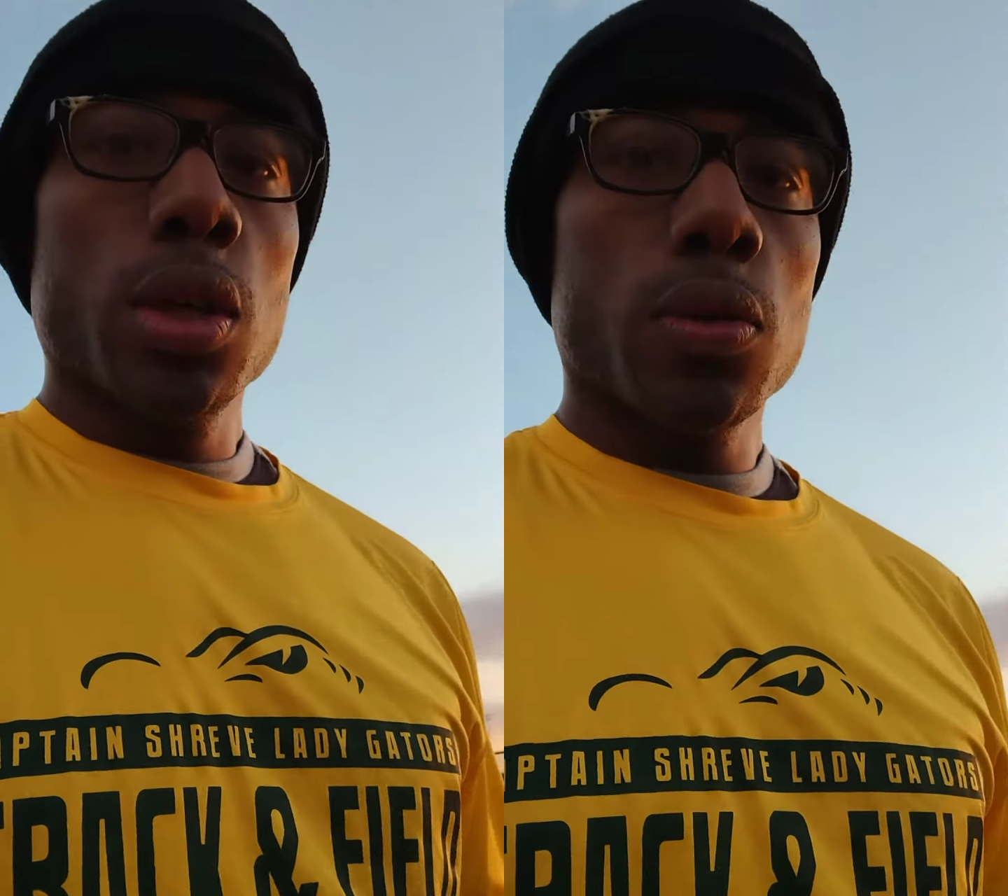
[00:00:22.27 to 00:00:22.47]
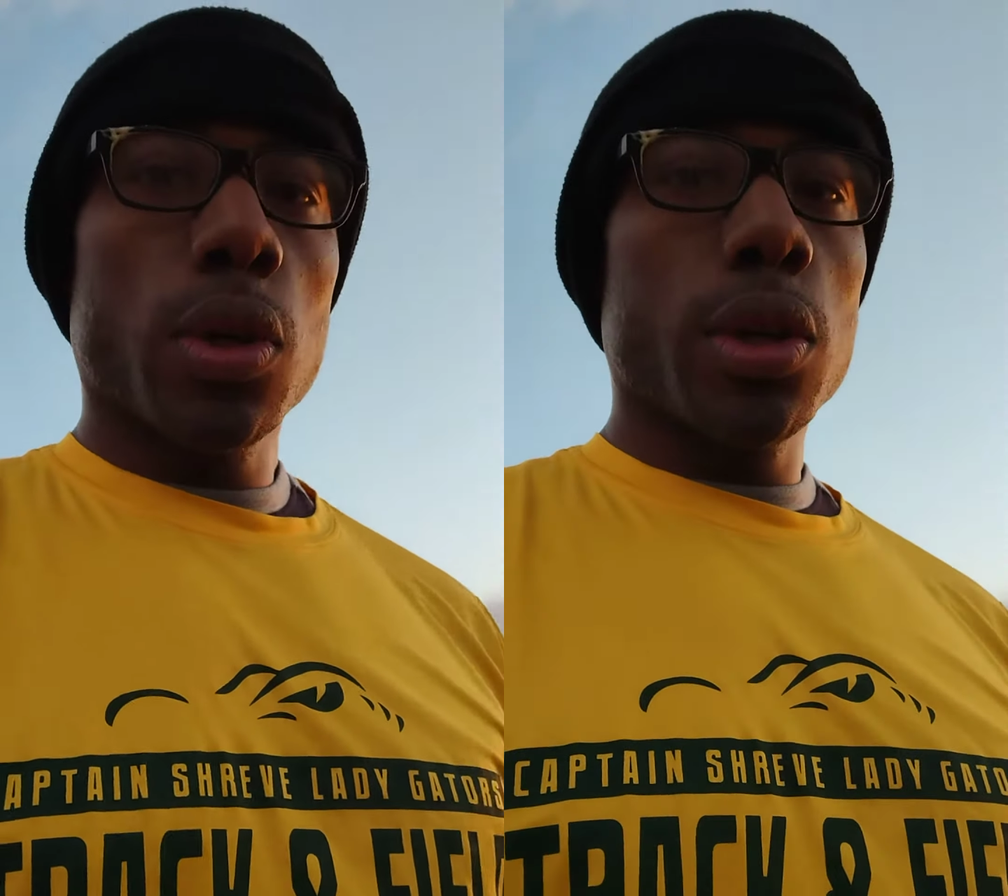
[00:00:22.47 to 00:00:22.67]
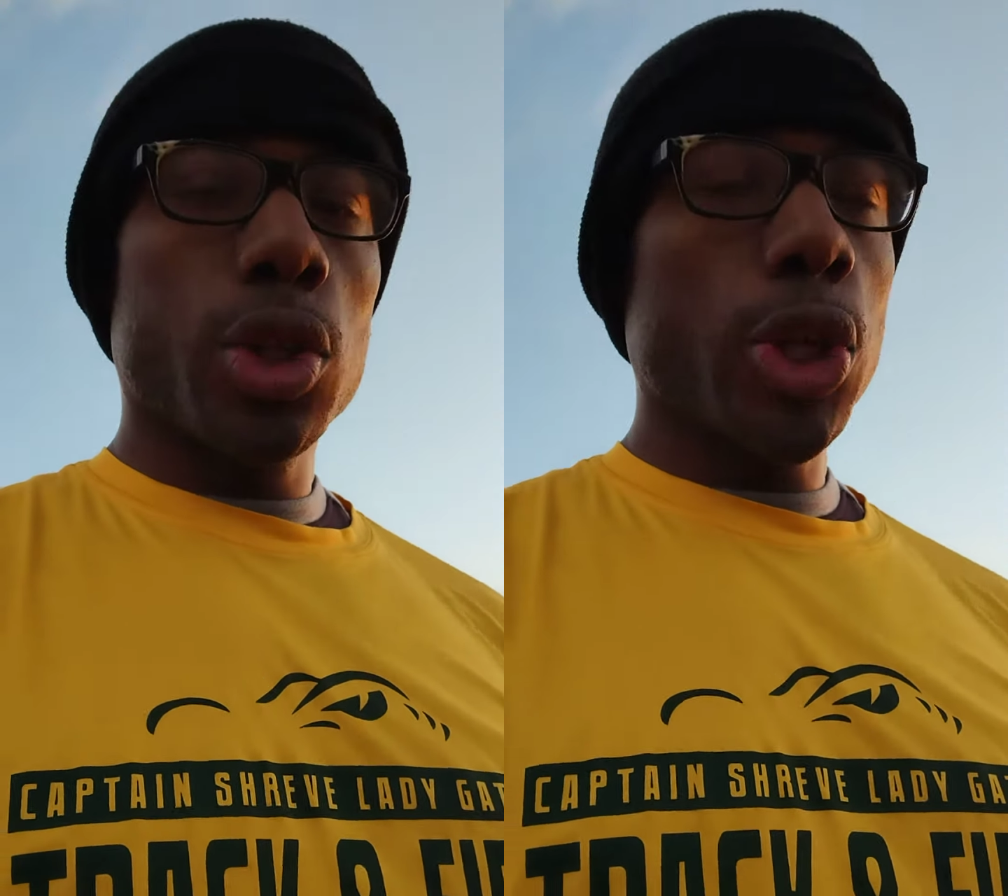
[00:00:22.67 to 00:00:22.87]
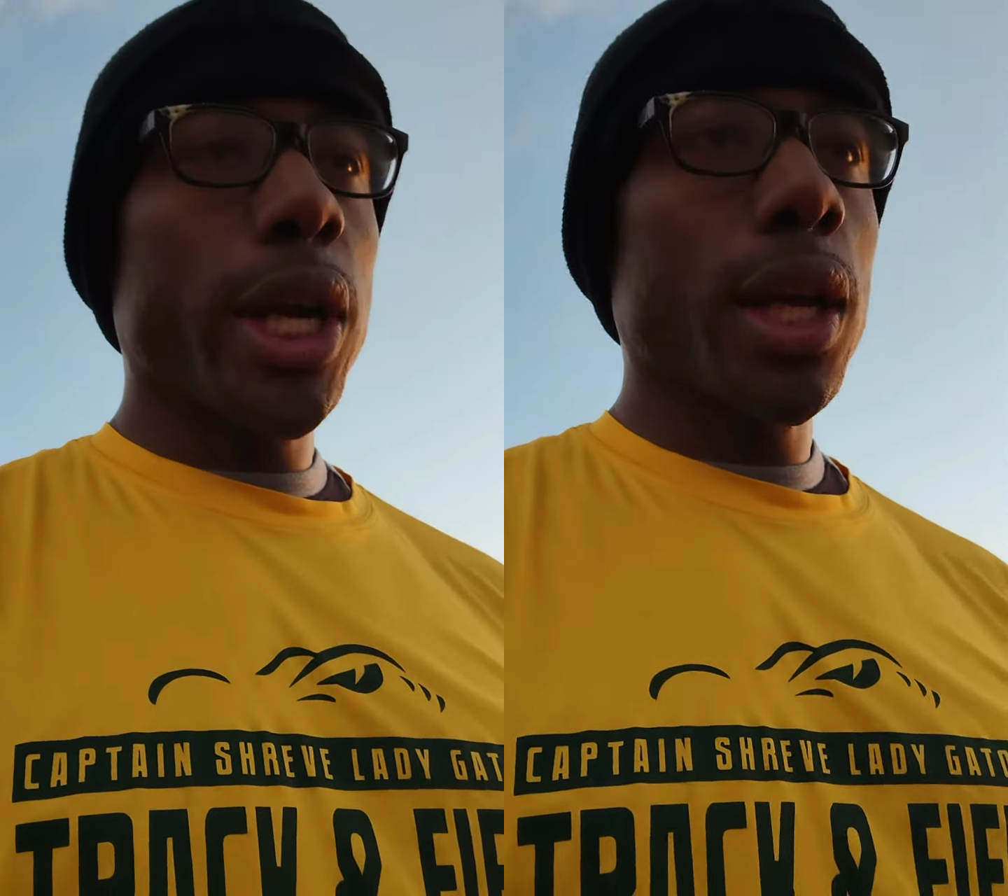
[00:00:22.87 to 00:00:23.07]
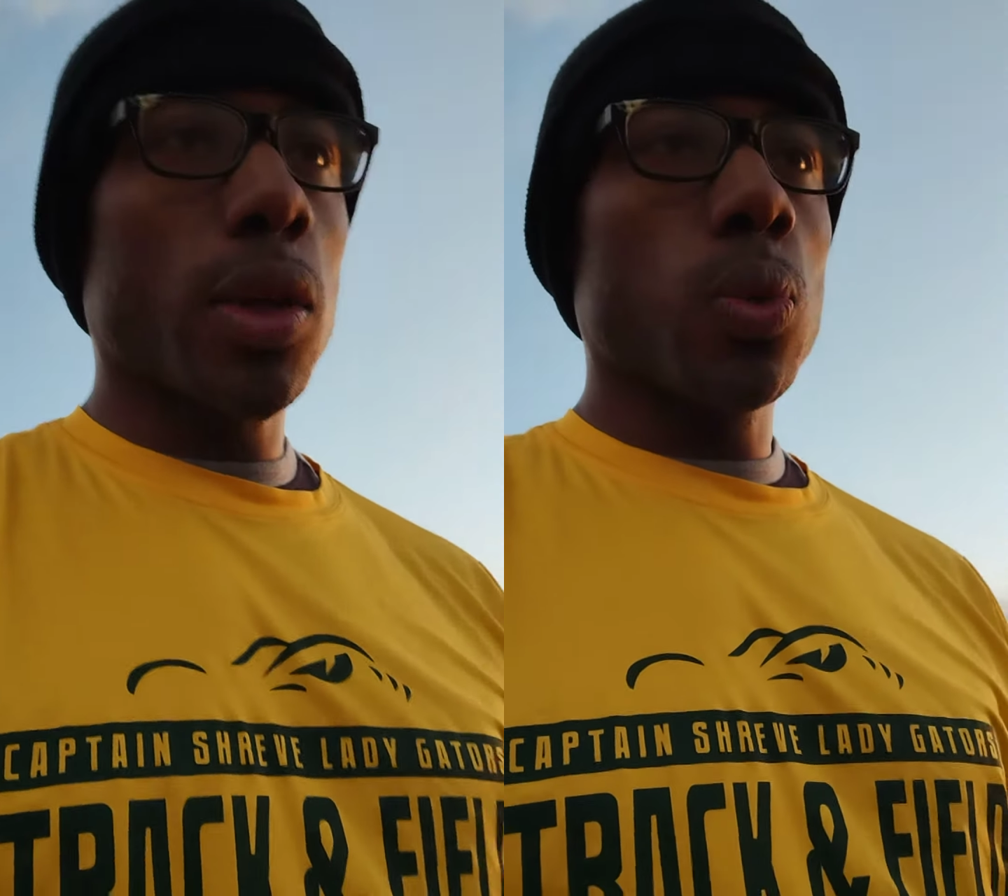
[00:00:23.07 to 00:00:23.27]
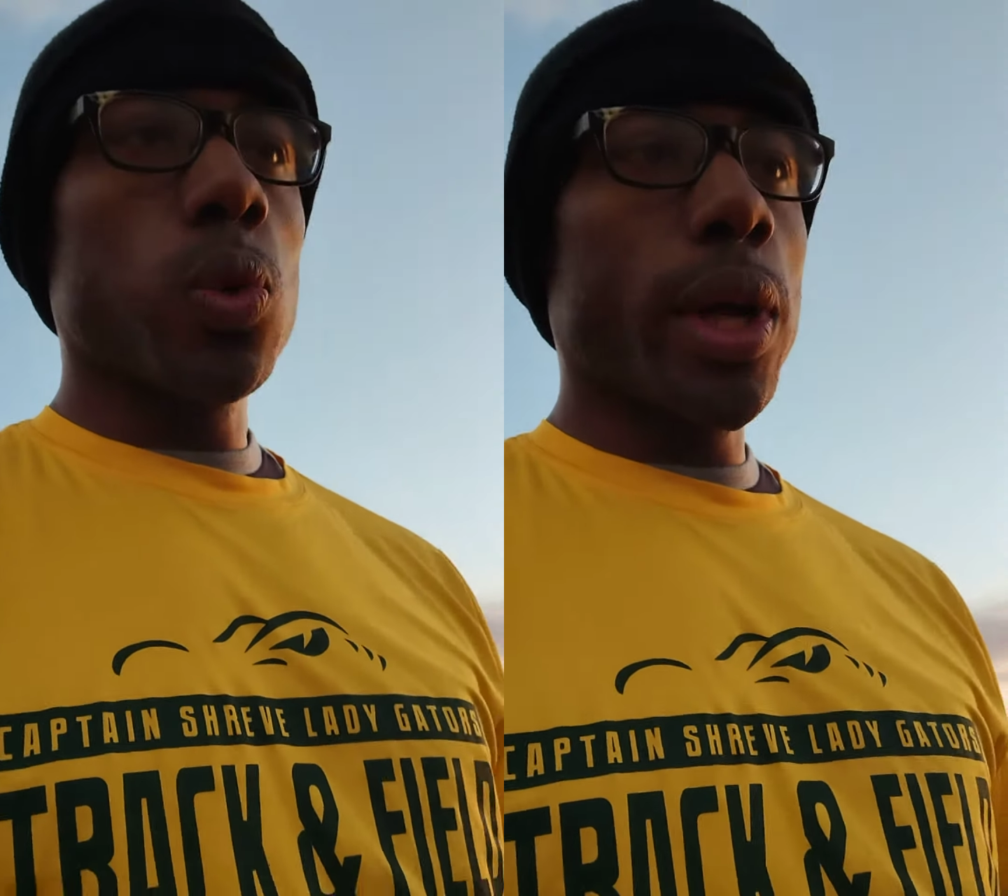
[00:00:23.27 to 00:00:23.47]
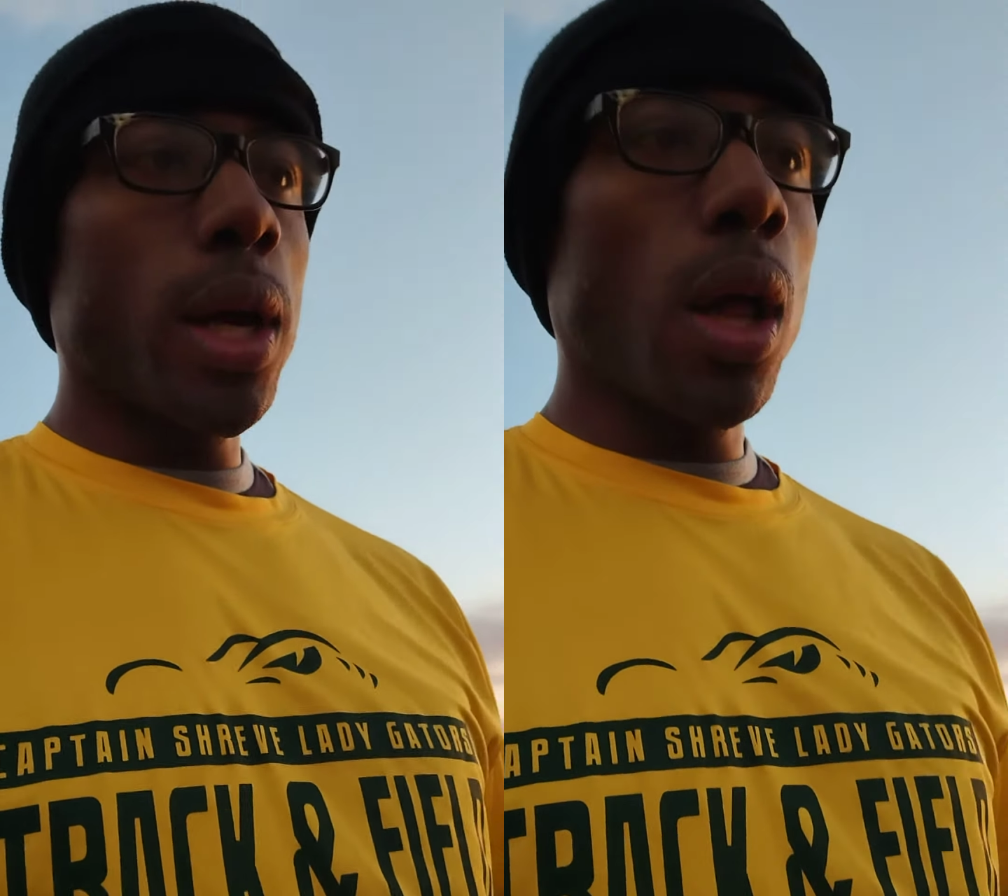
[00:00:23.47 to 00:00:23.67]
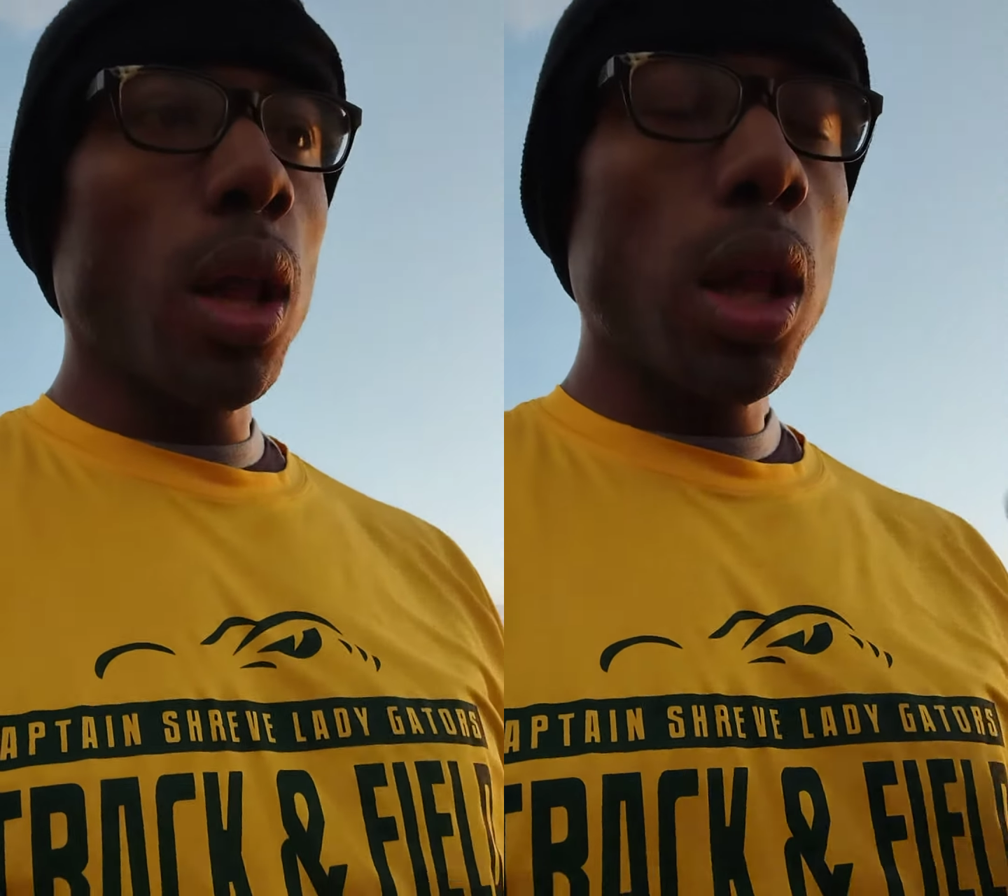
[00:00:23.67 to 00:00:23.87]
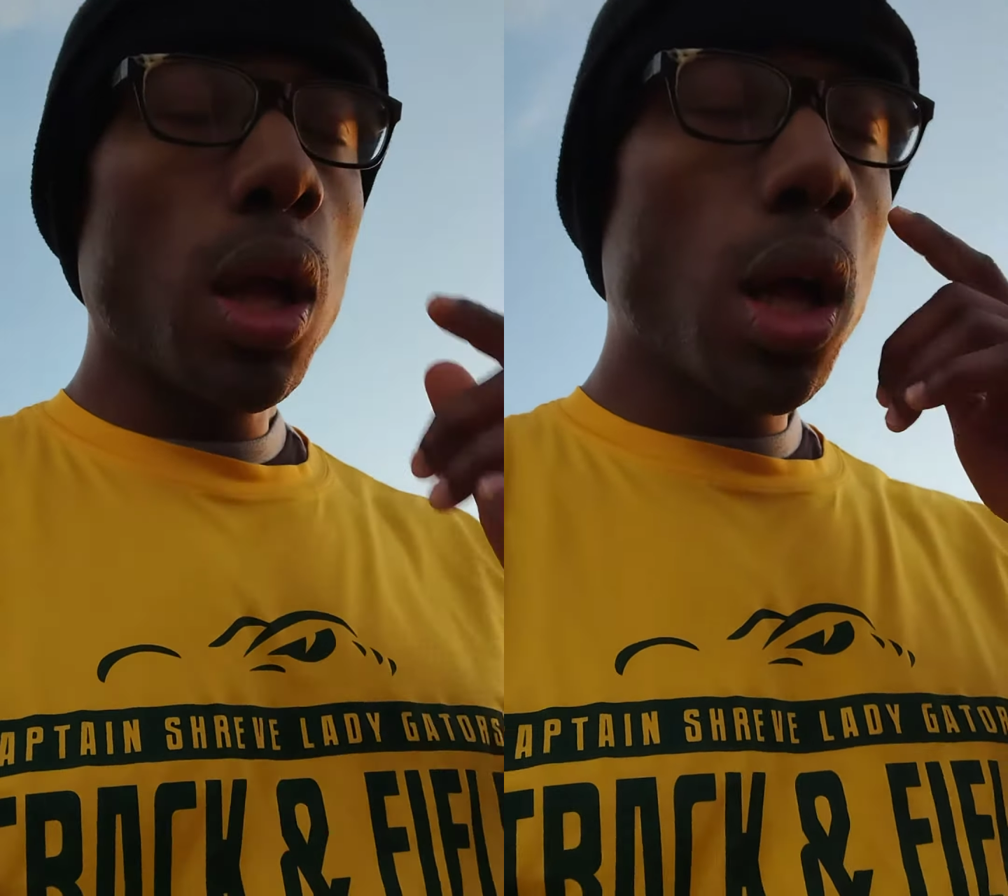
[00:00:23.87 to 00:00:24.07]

runner training as well.